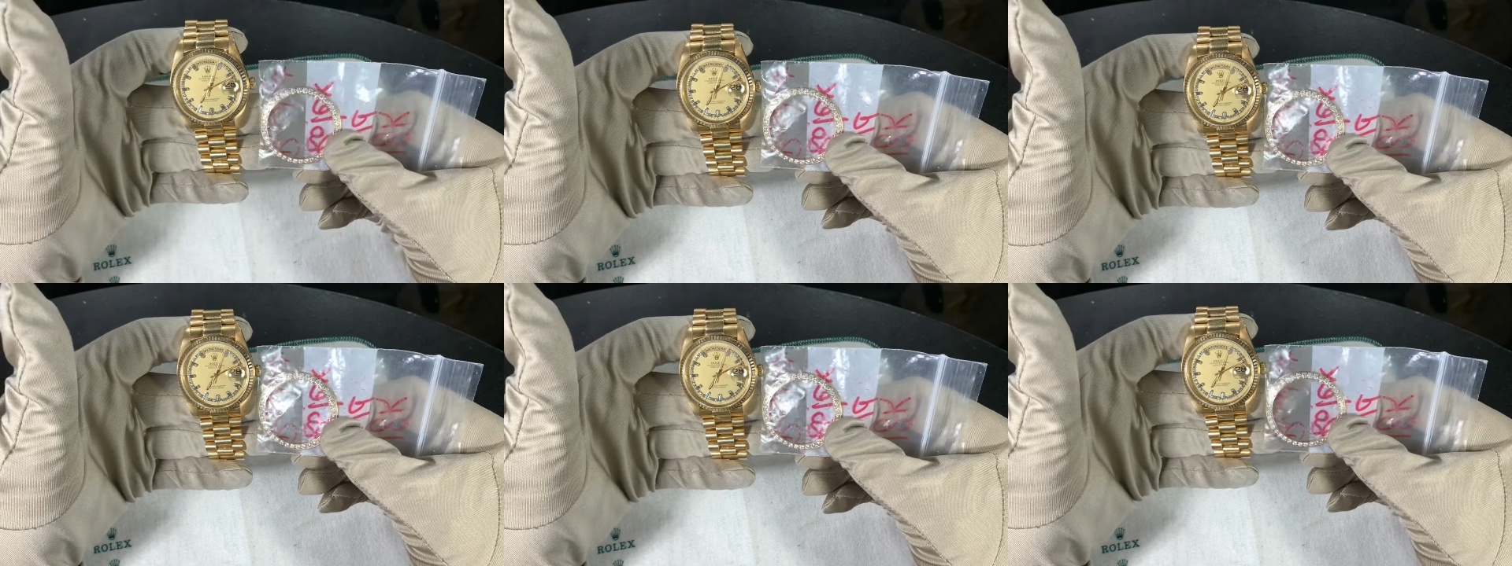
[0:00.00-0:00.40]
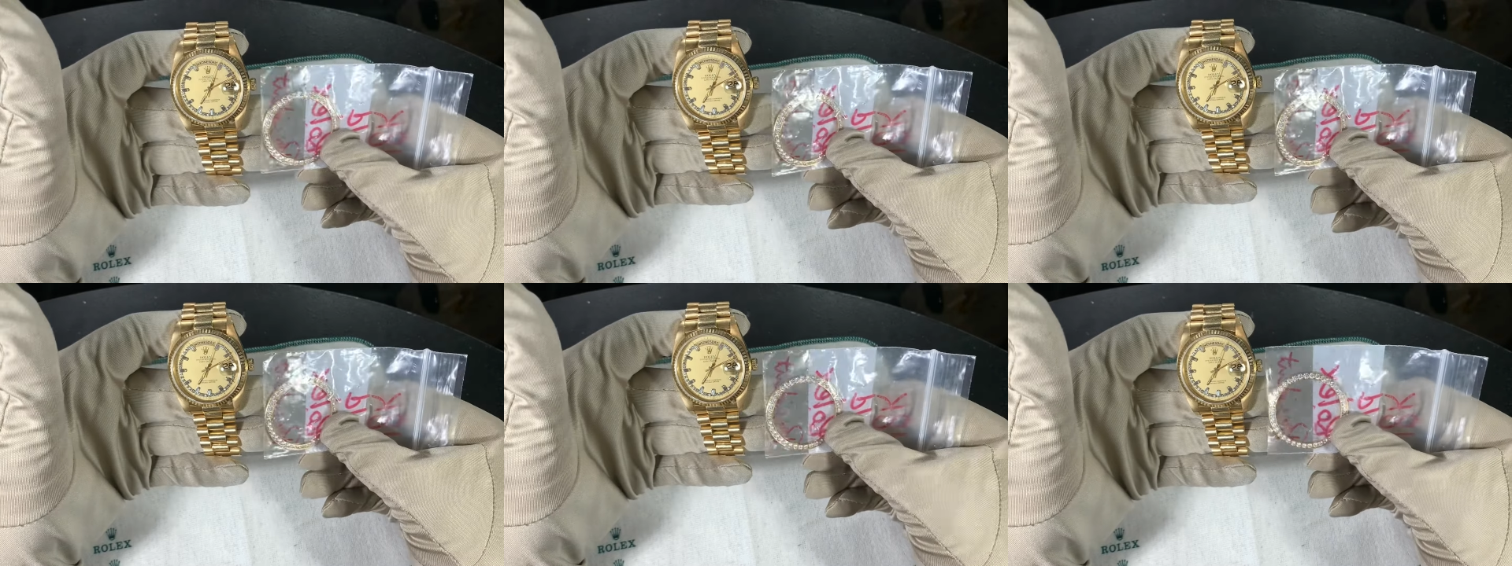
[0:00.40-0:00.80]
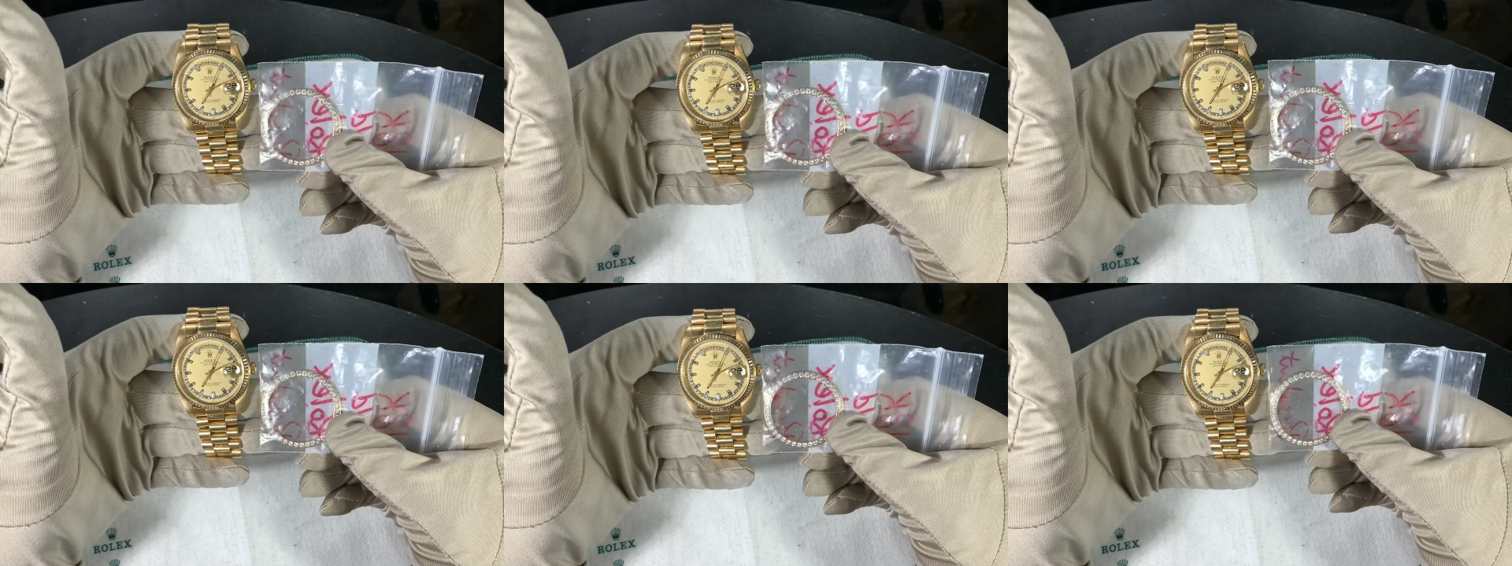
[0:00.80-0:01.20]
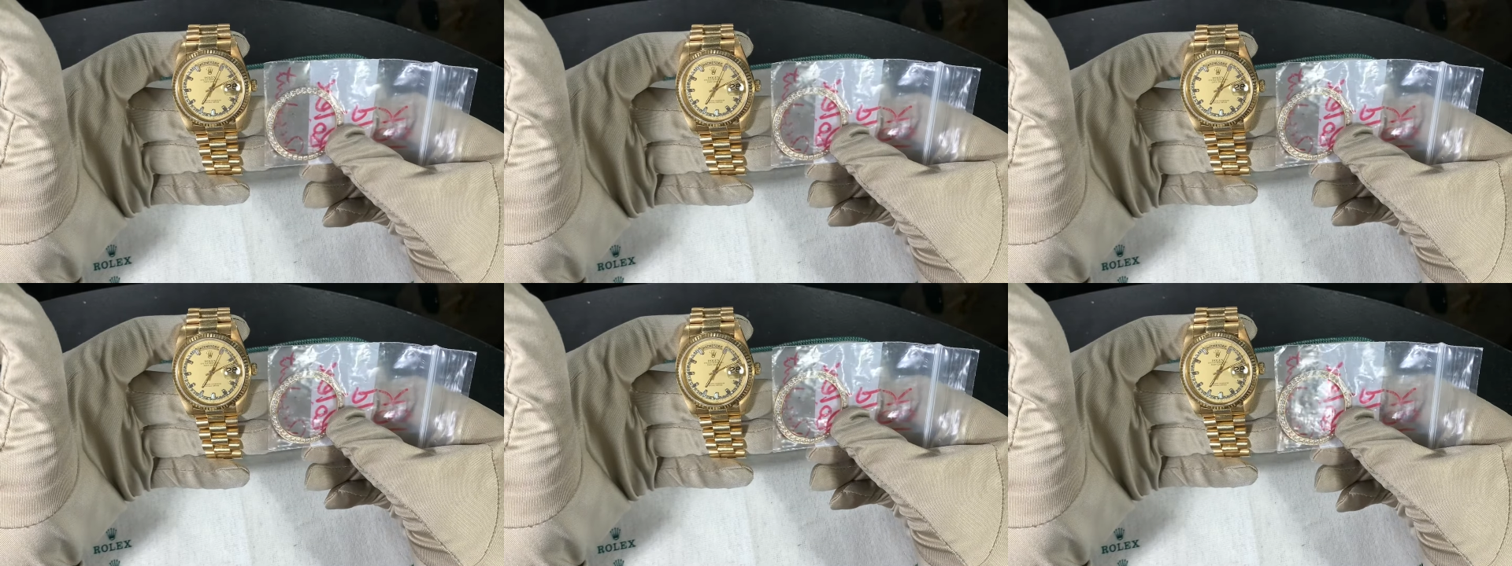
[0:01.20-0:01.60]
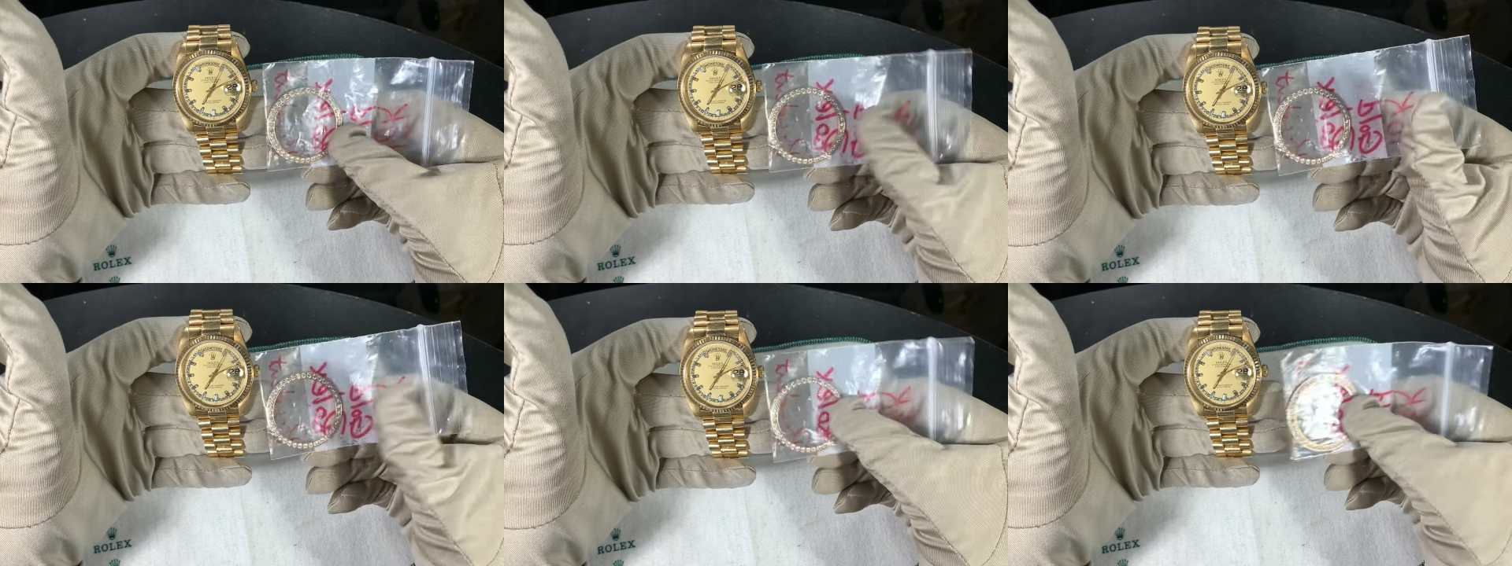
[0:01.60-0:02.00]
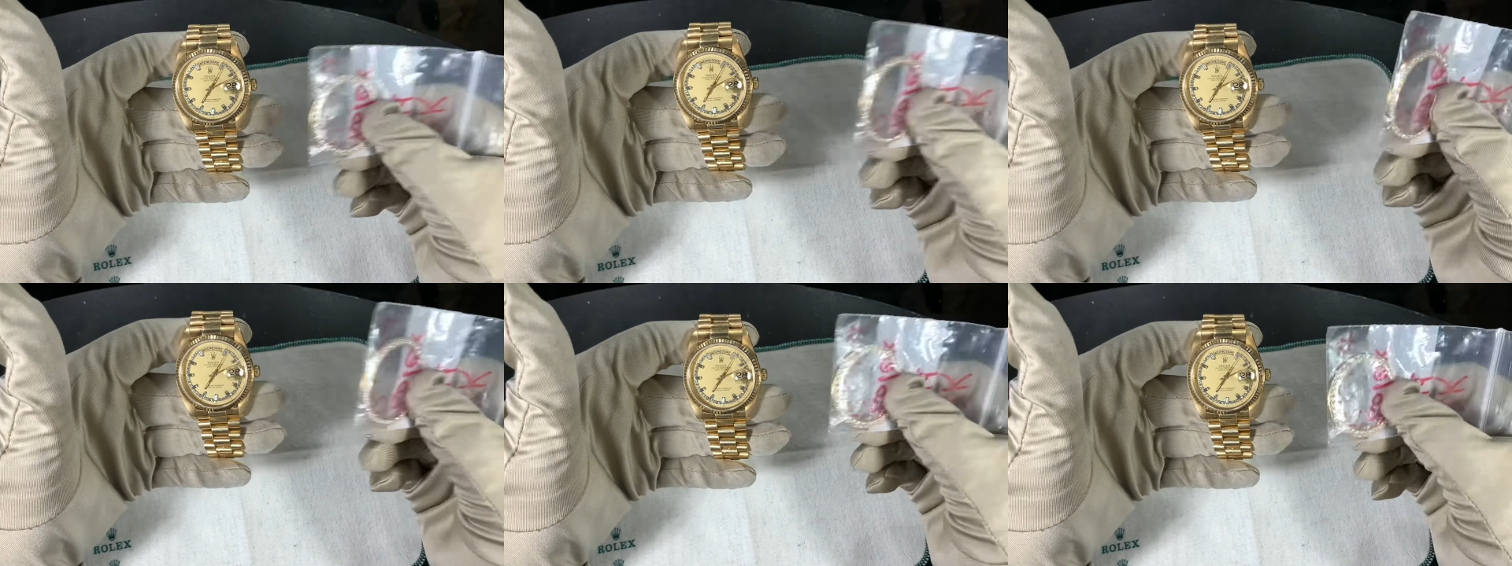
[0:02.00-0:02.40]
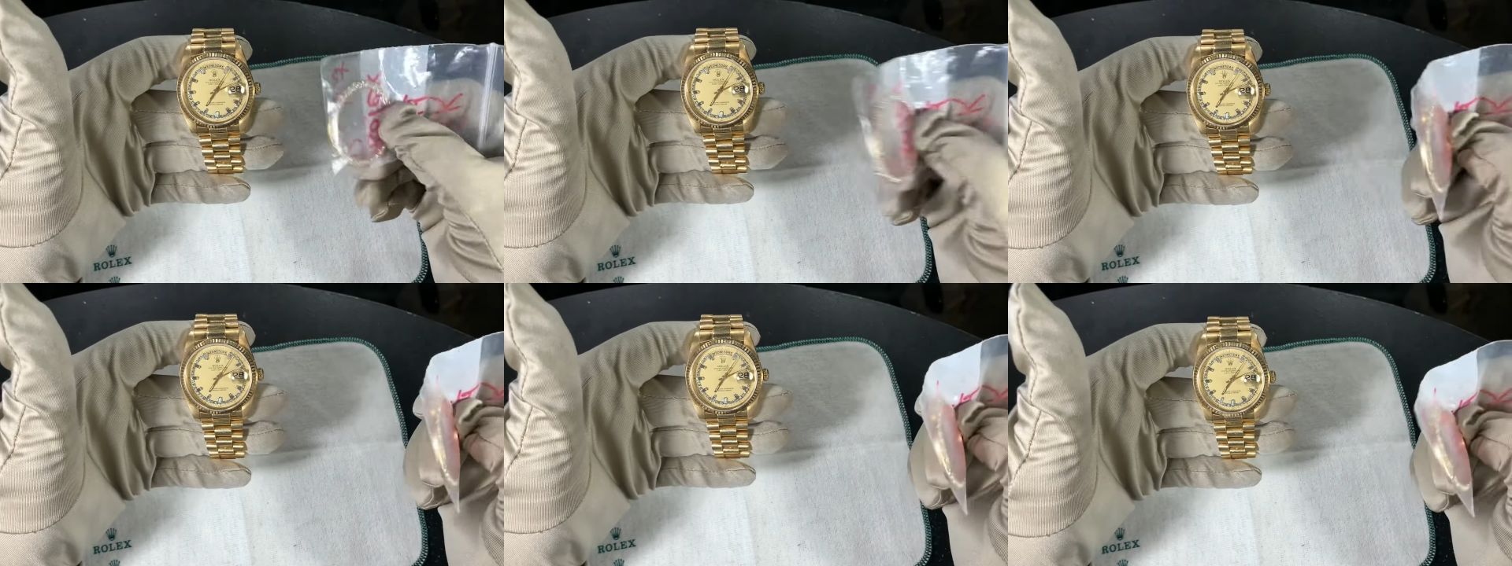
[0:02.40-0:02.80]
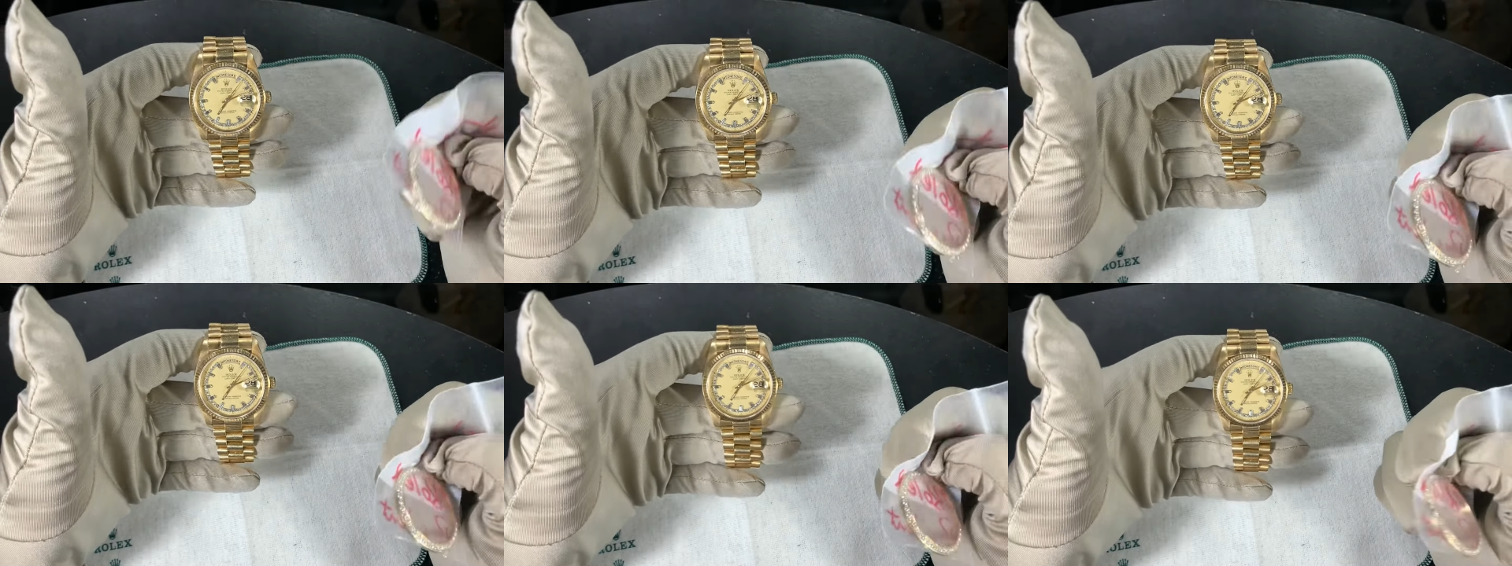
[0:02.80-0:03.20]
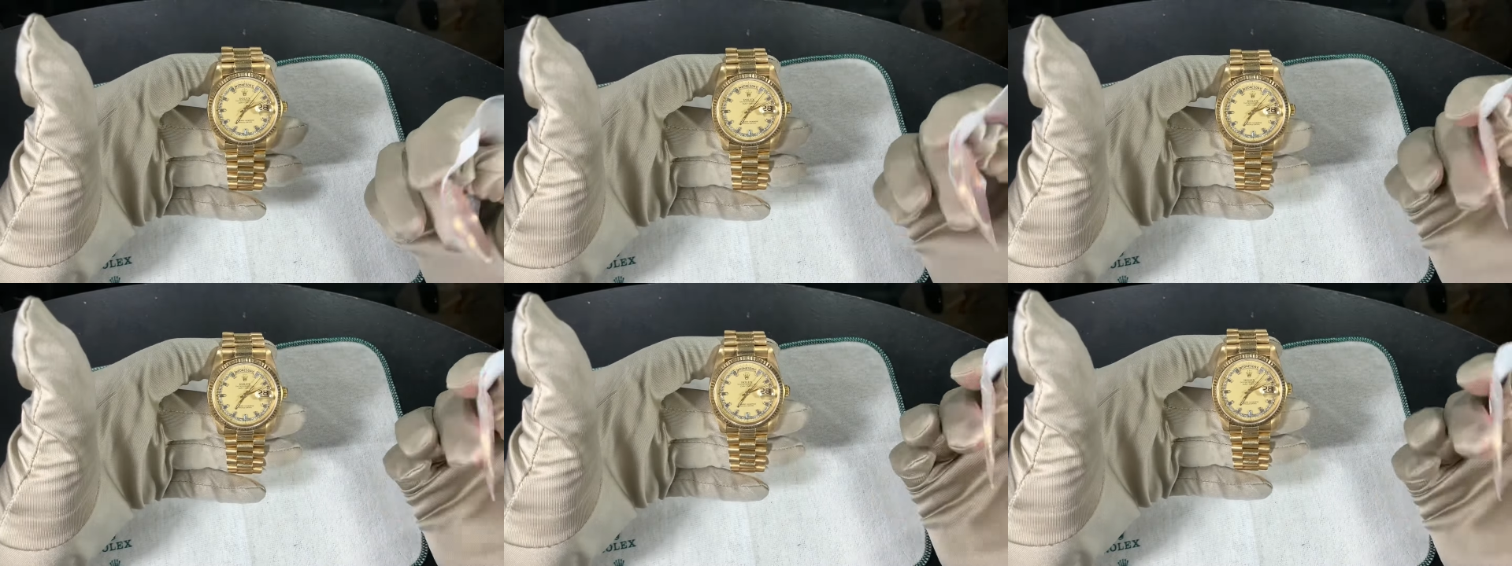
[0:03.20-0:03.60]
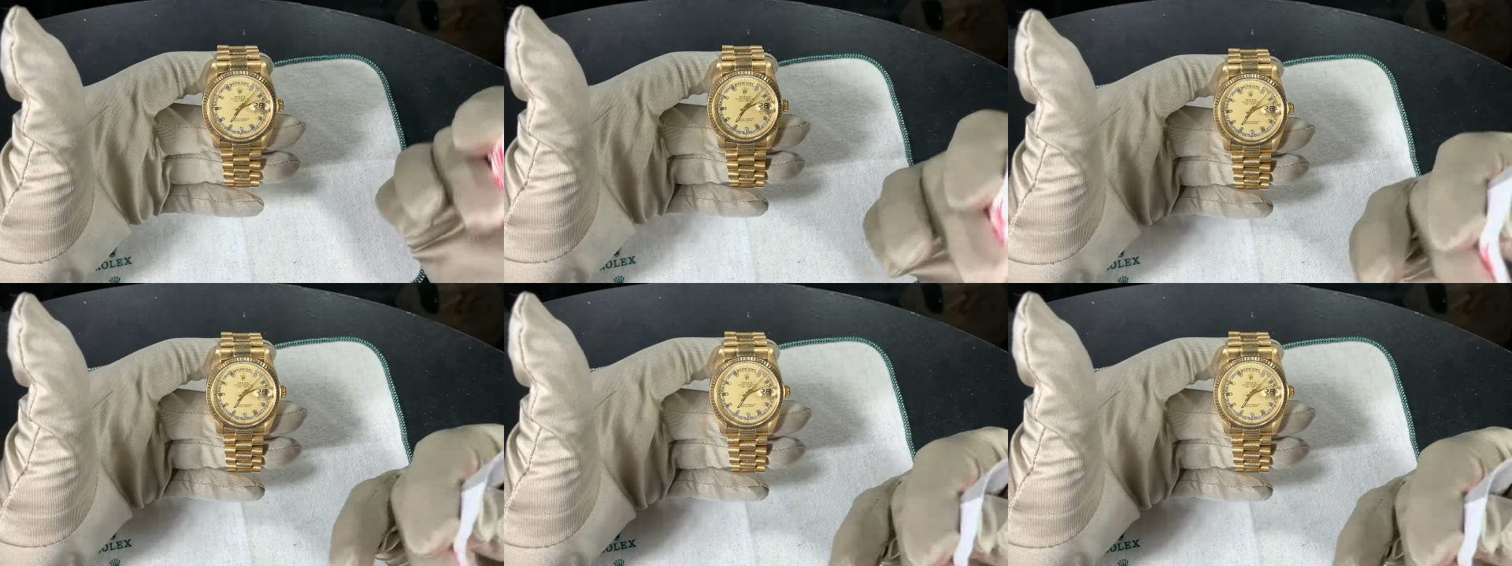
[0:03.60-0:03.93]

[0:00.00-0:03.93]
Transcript: [unreadable: no face in view]